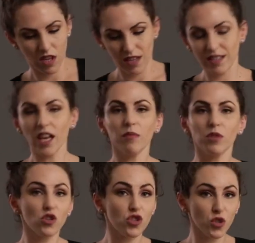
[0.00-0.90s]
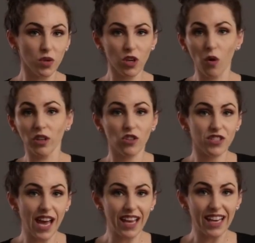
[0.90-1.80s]
set up your studio or your
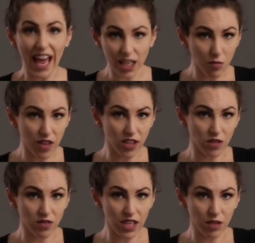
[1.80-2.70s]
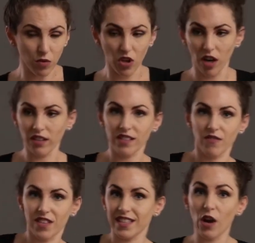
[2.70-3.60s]
set in any way that you need, regardless of
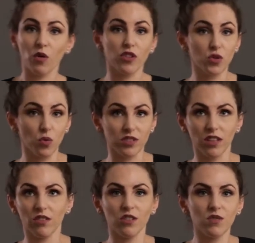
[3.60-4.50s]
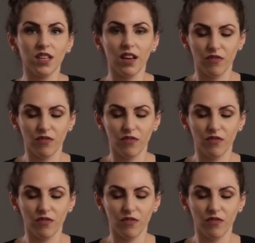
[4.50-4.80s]
the set or the tools that you're using.